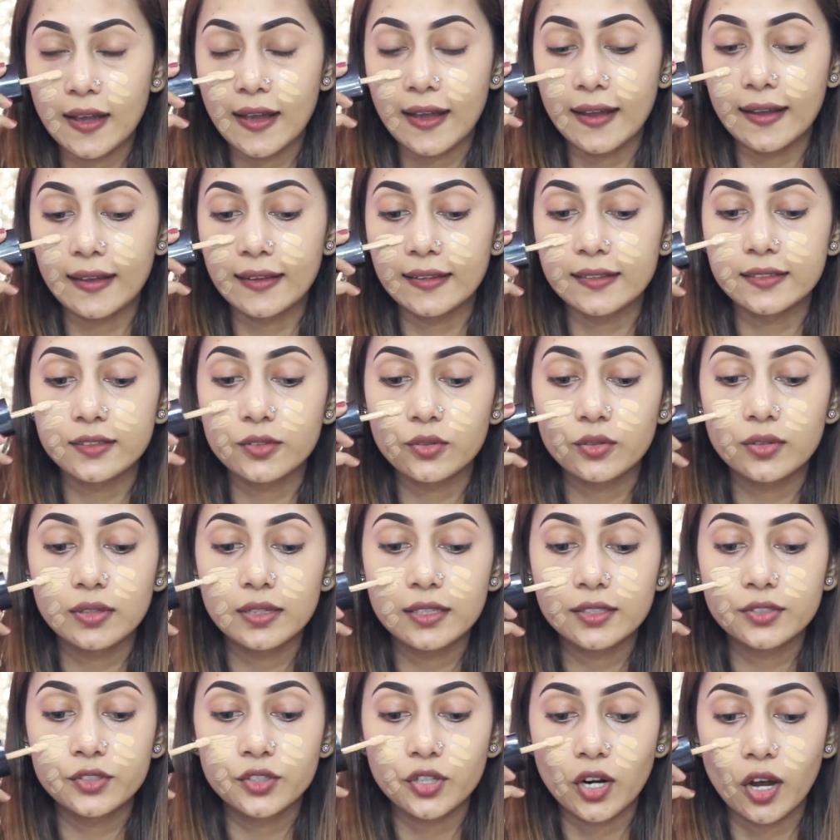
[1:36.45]
And
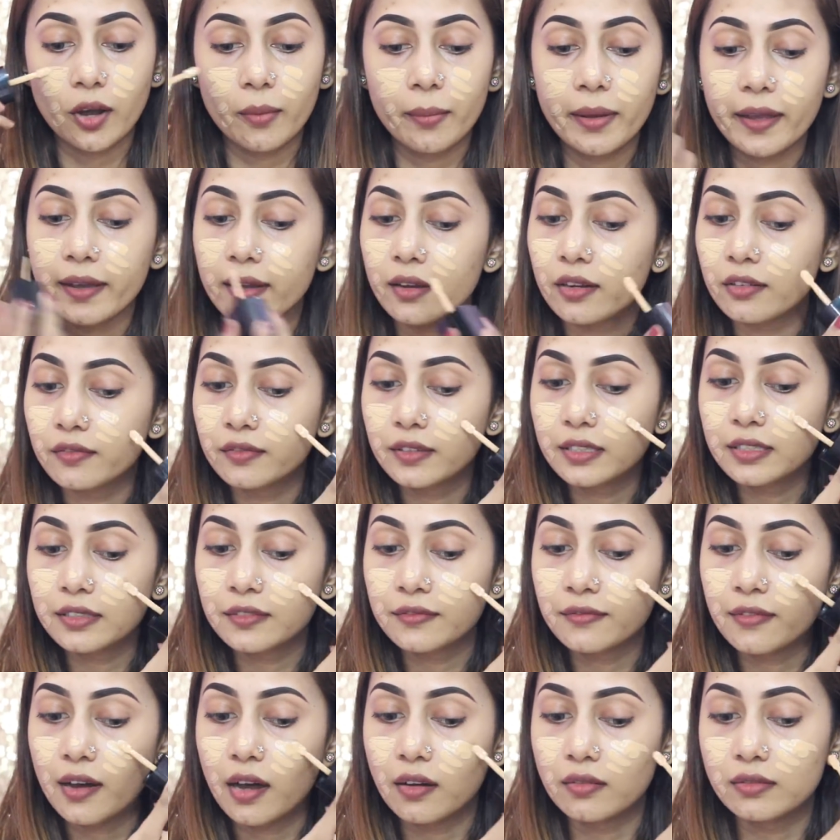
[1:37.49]
only drawback of
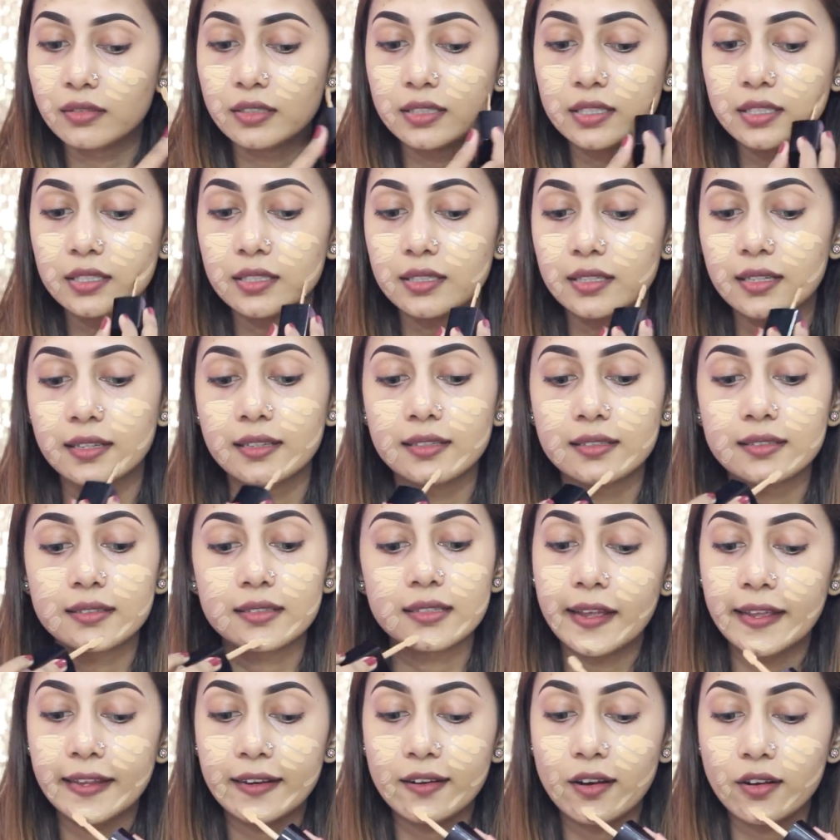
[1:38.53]
this foundation is
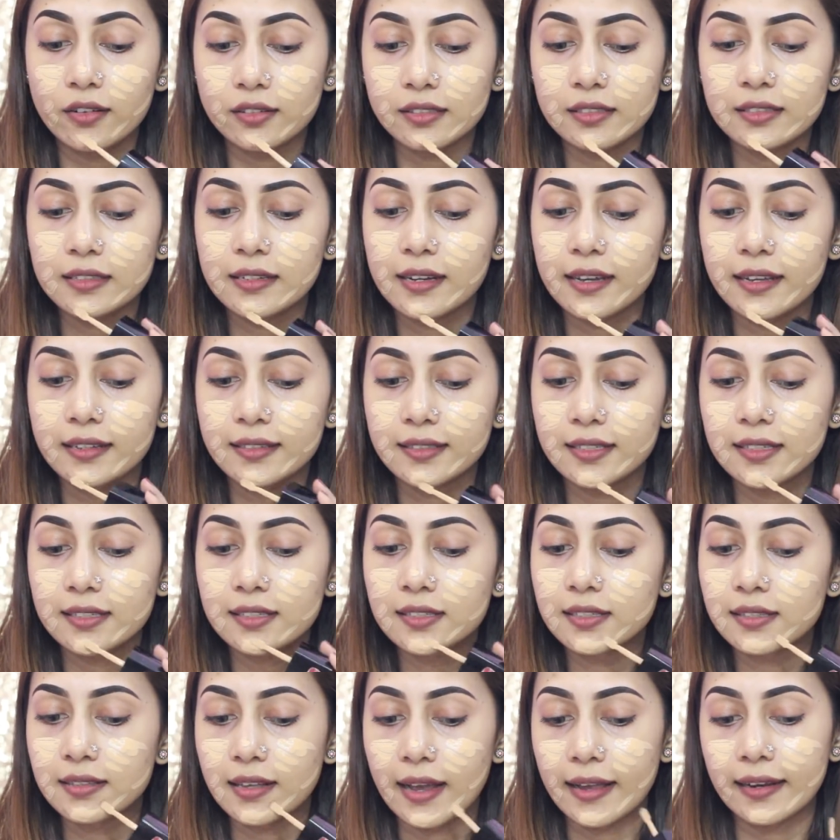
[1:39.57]
it oxidizes
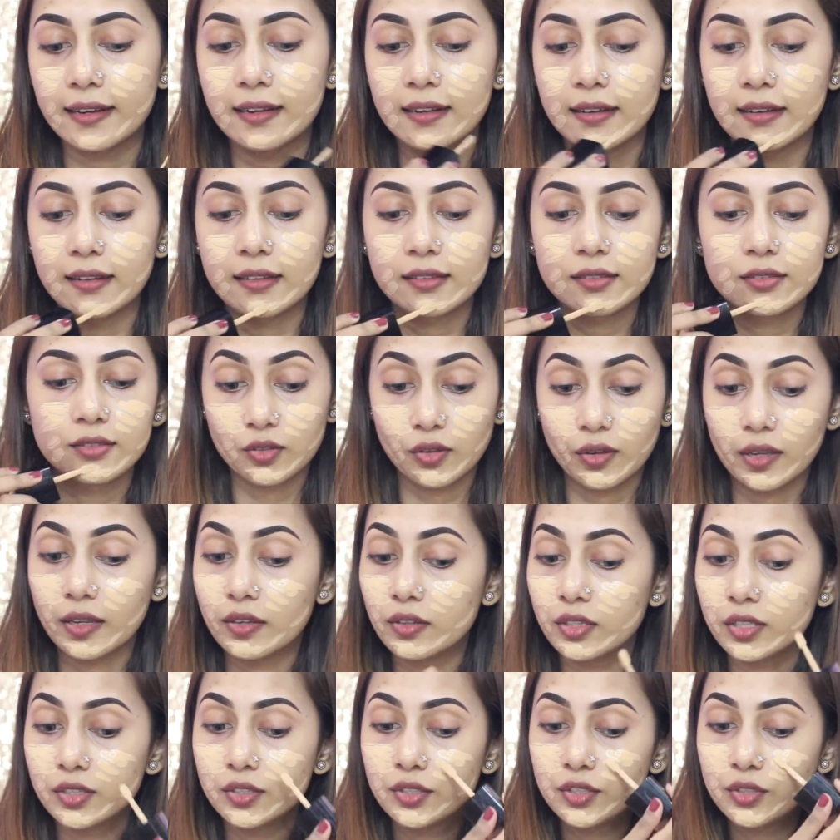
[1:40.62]
slightly, so you
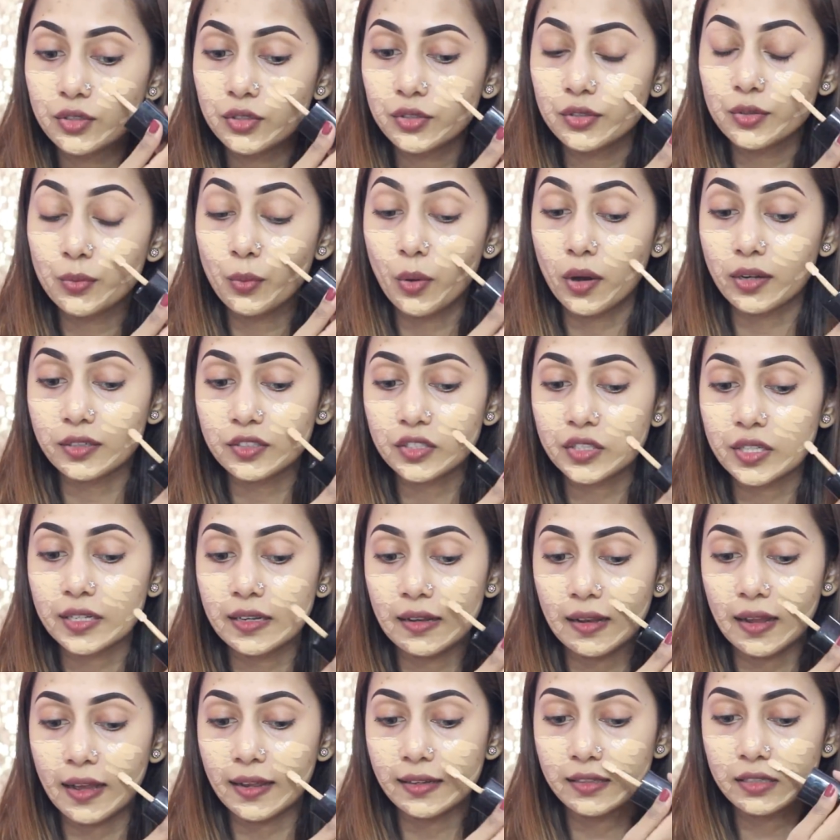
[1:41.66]
need to choose one shade
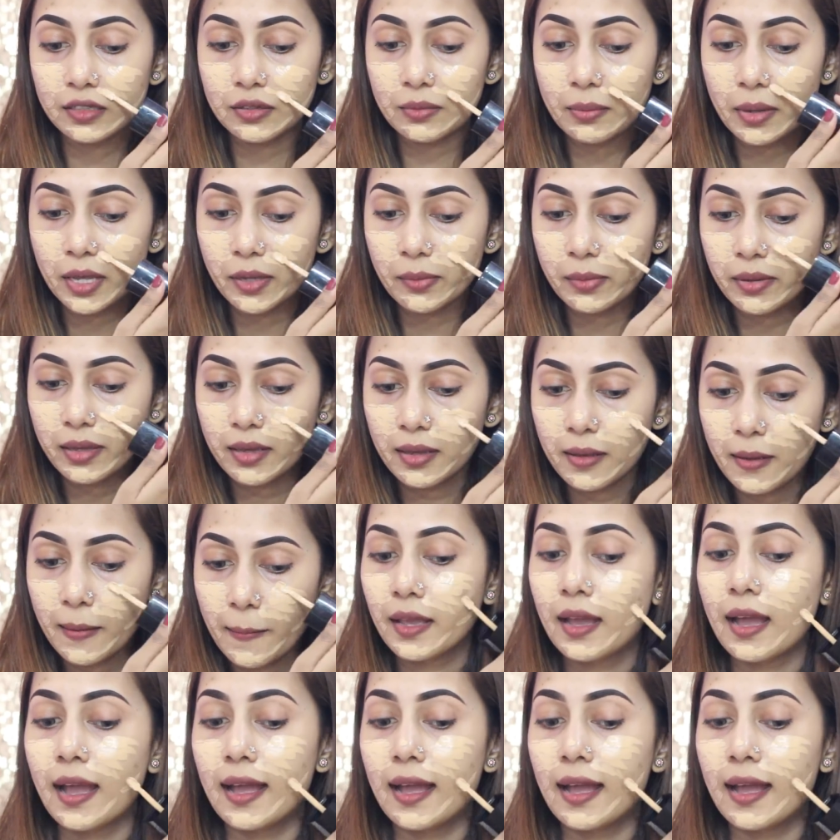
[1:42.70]
lighter maybe.